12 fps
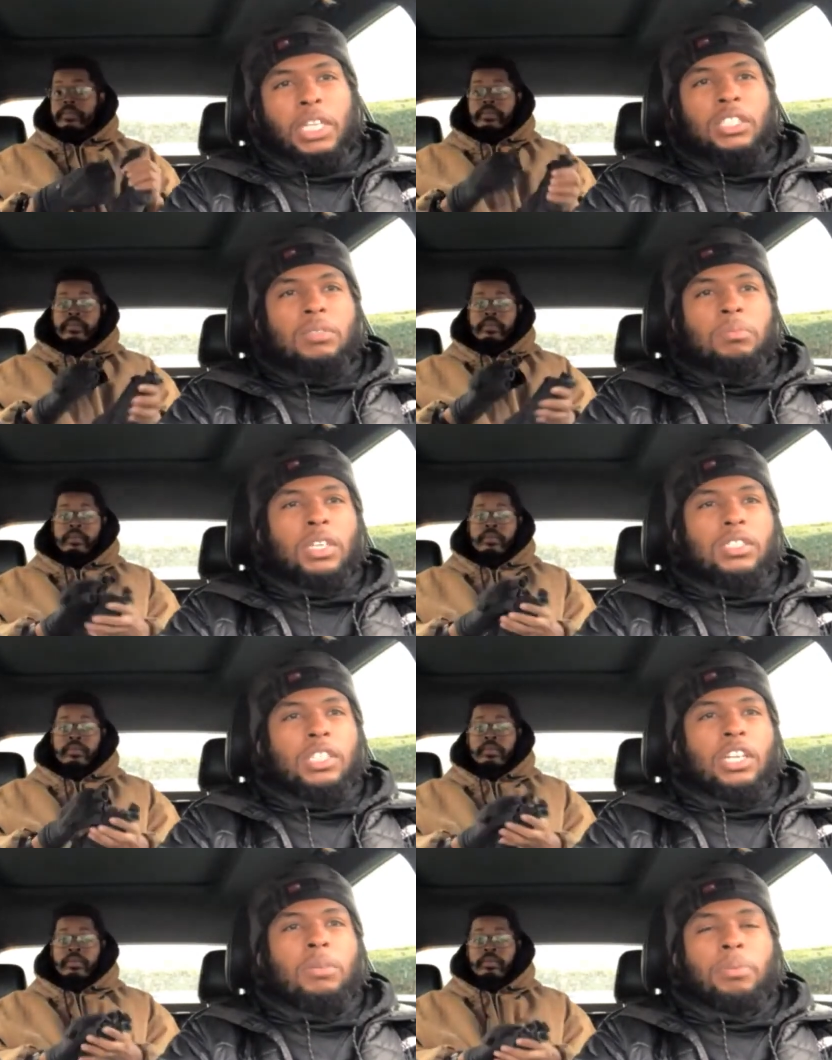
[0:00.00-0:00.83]
Speaker 1: meat as
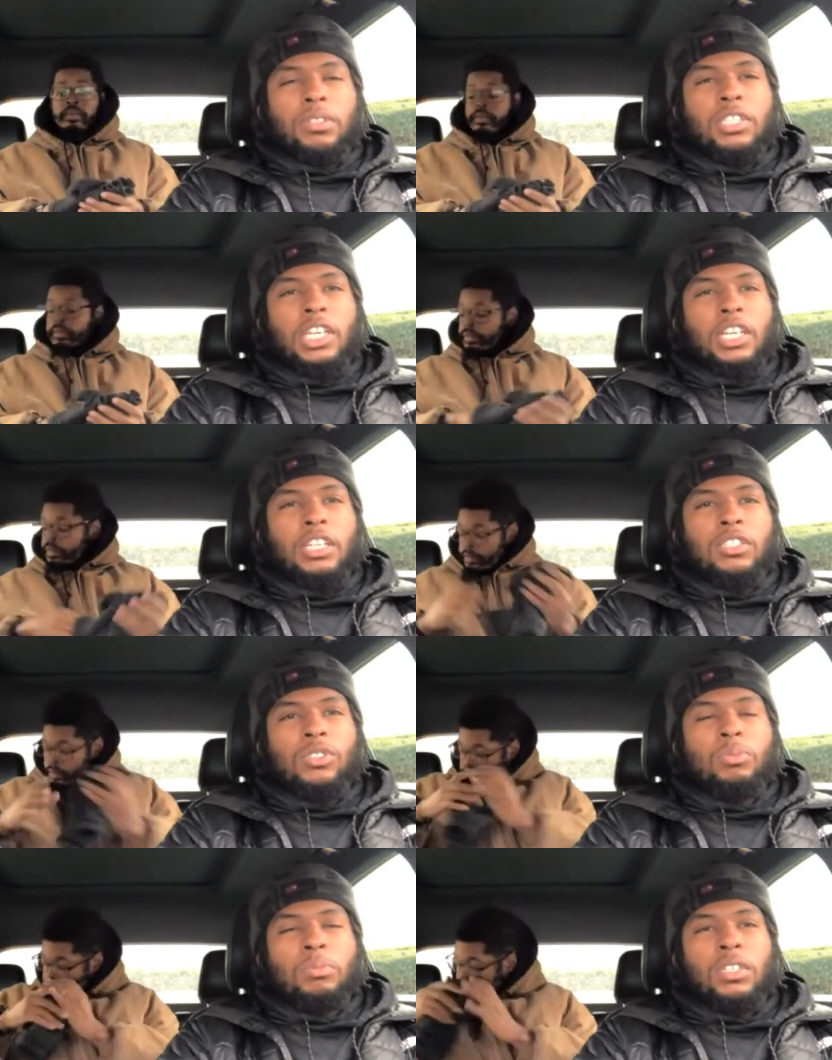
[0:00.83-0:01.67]
much. They don't partake
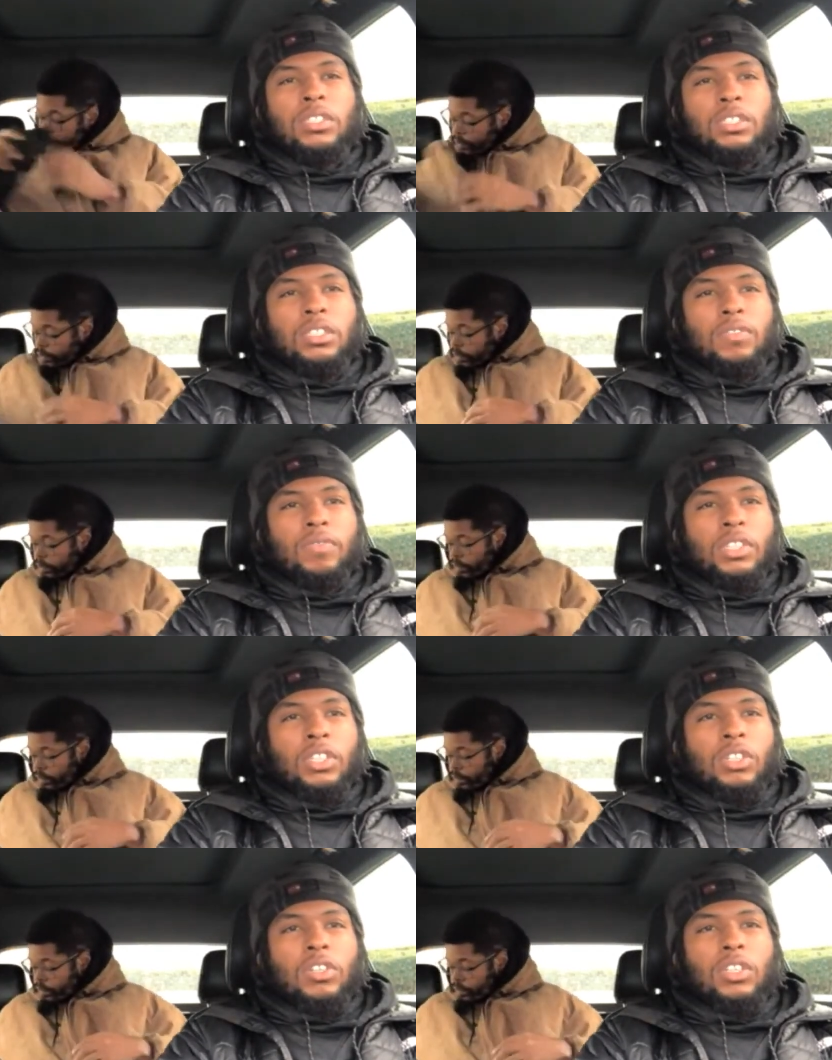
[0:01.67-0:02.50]
in too much,
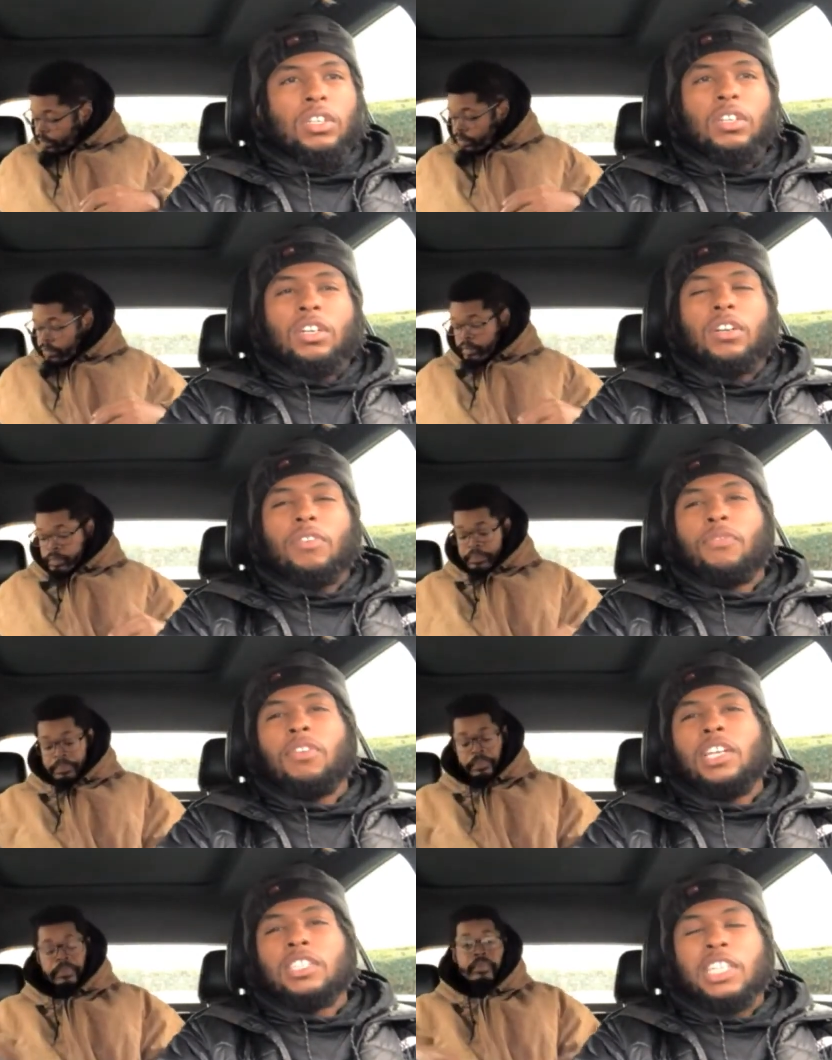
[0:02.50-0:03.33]
you know, uh, uh,
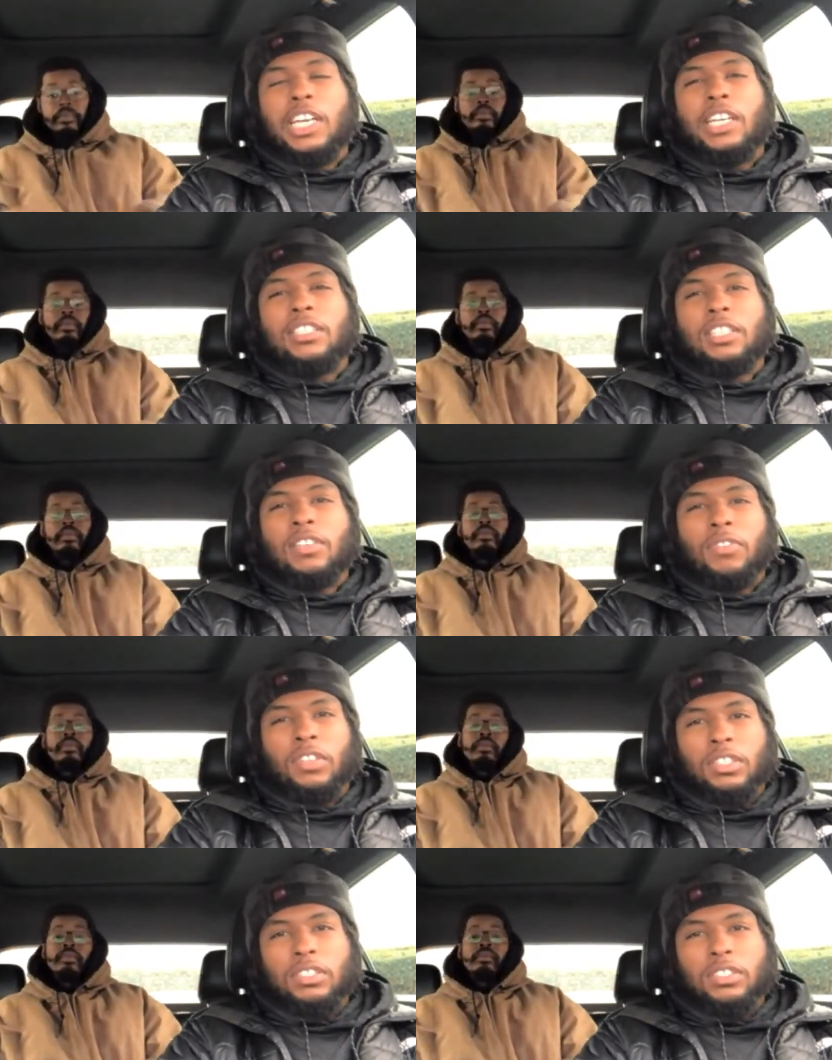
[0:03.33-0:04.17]
fleshly
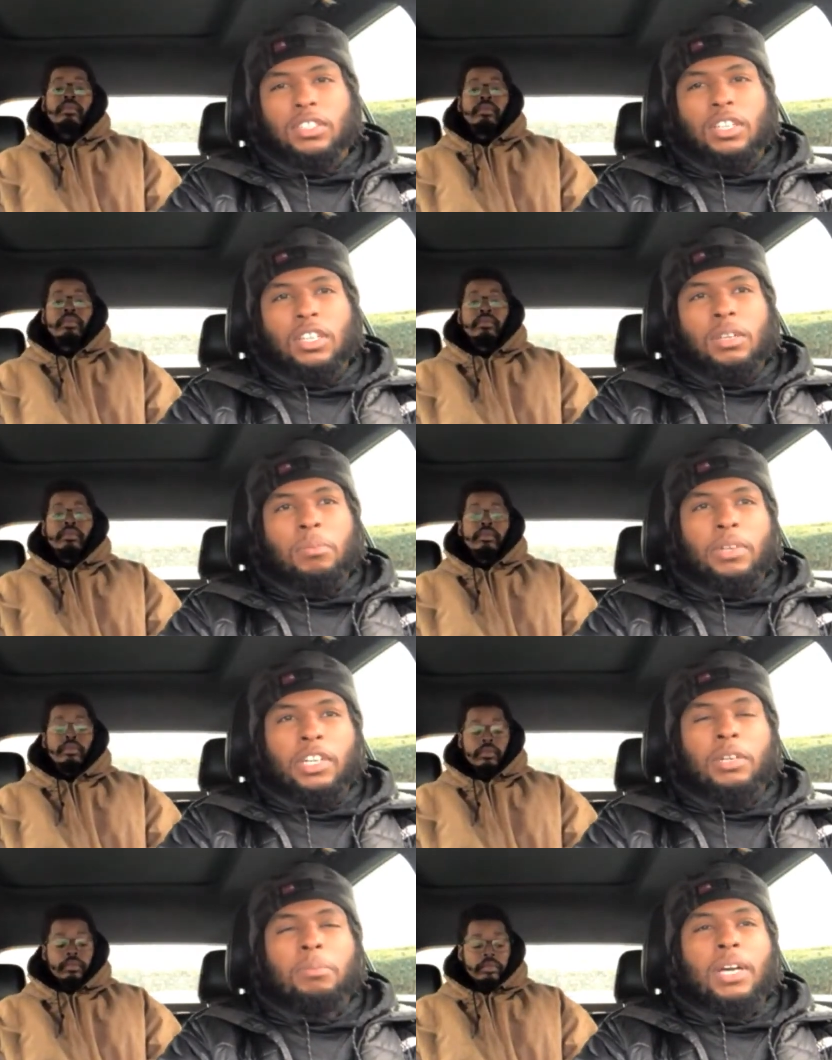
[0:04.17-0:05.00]
activities.
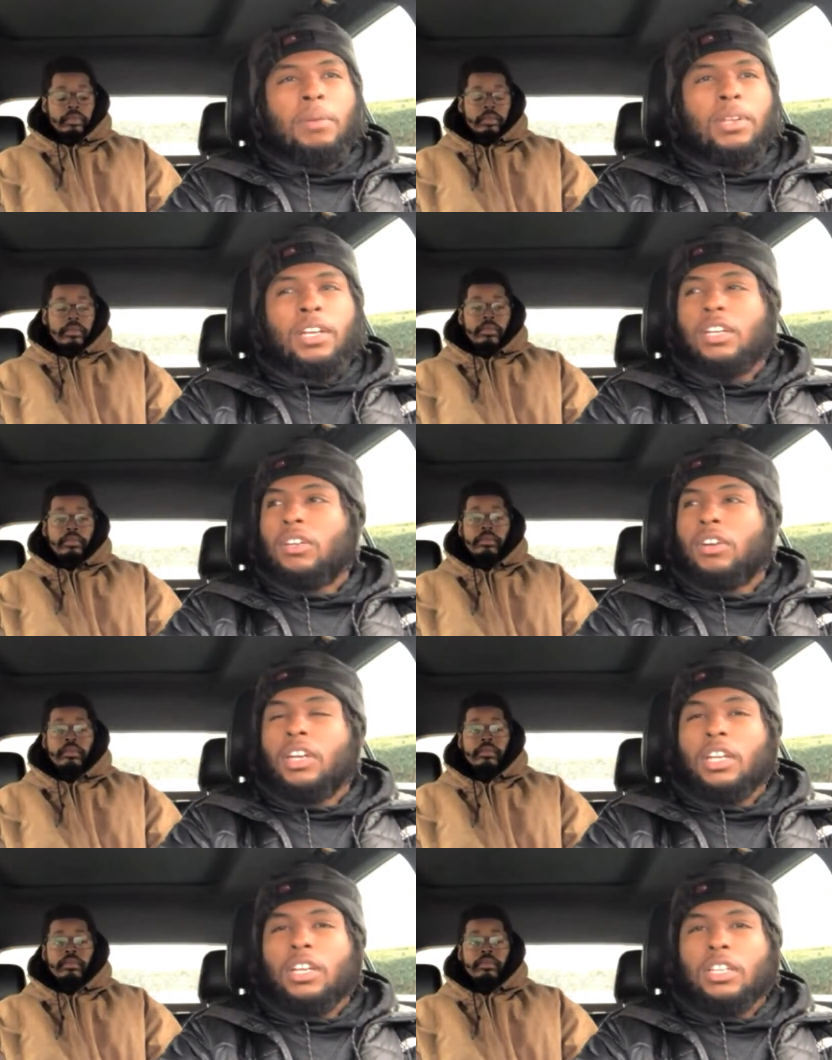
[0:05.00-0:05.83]
But here in Babylon the
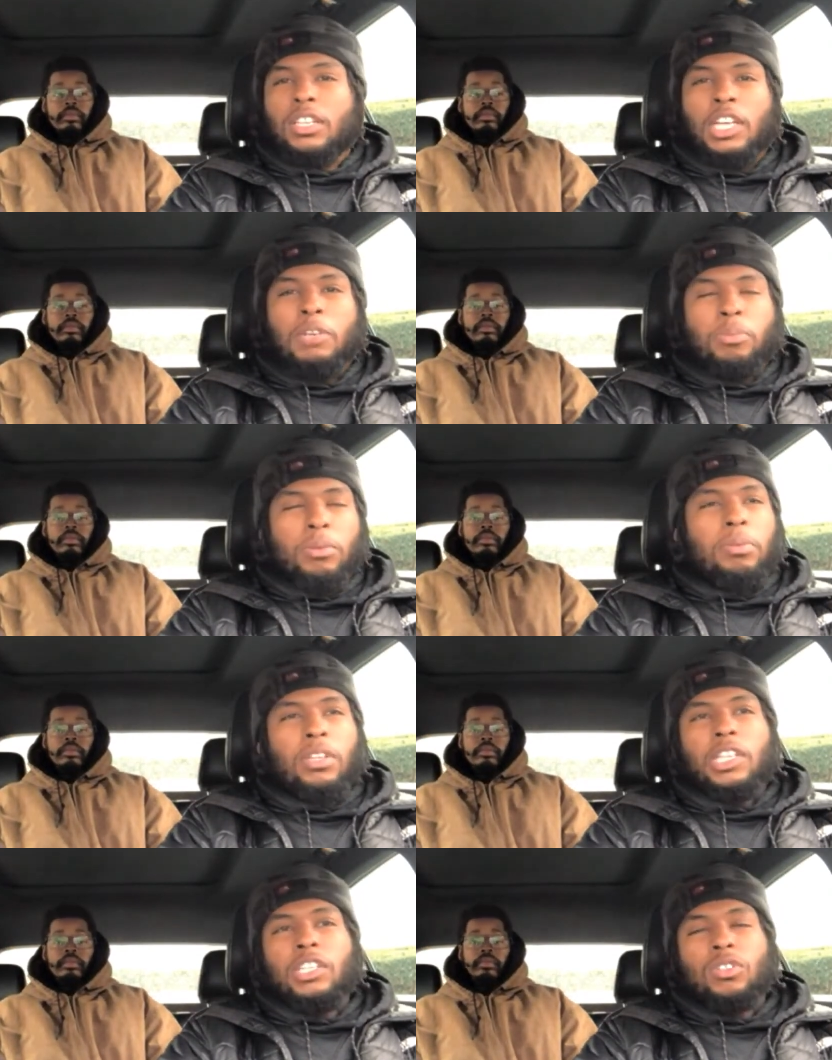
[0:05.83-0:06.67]
Great, they
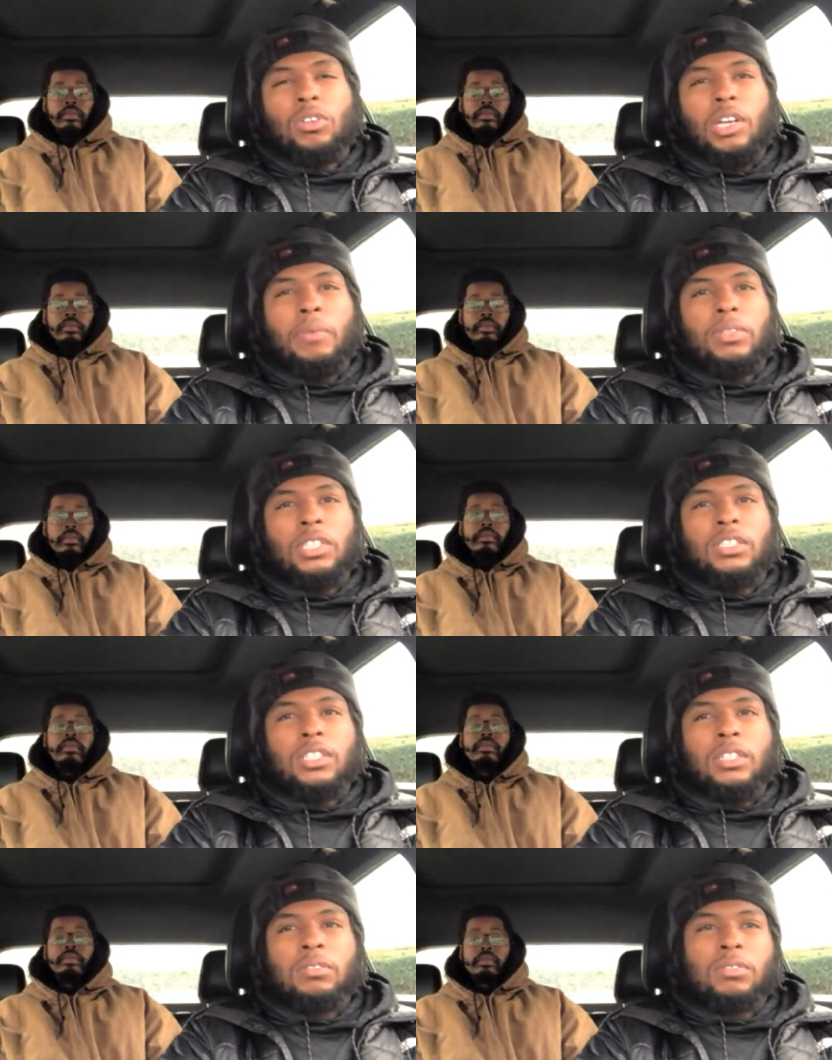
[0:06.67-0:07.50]
completely do away with
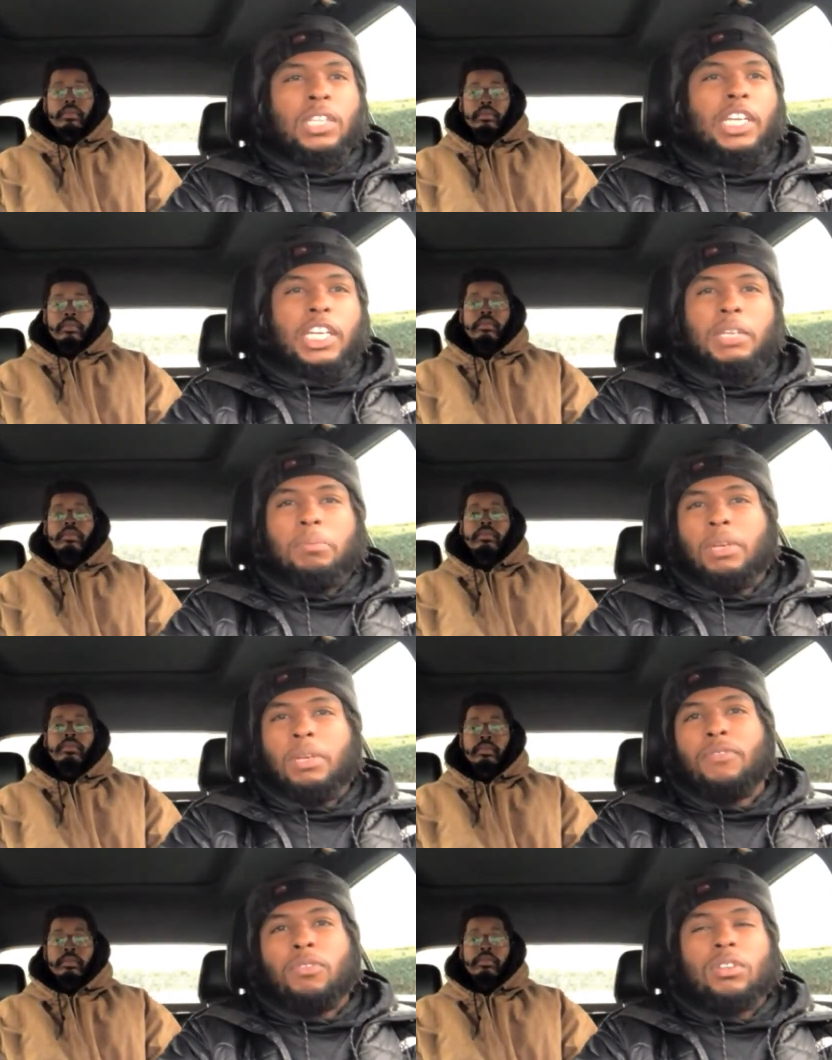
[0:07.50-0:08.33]
these customs. They eat
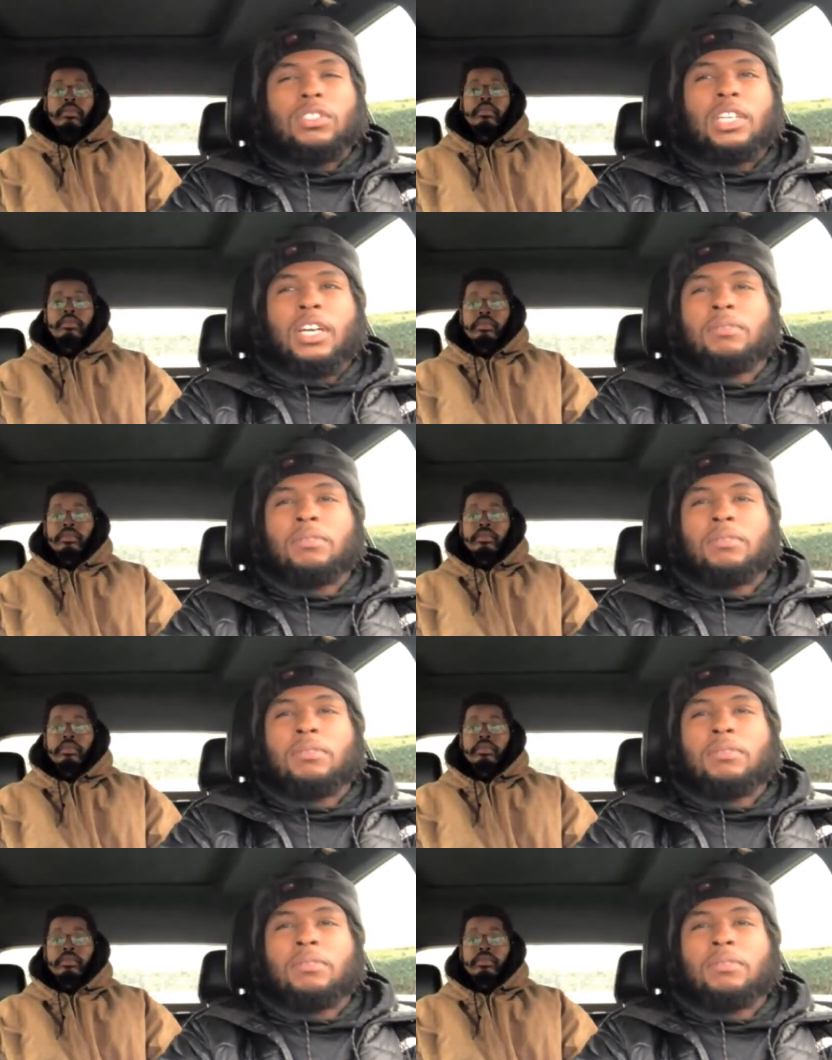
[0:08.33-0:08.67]
meat four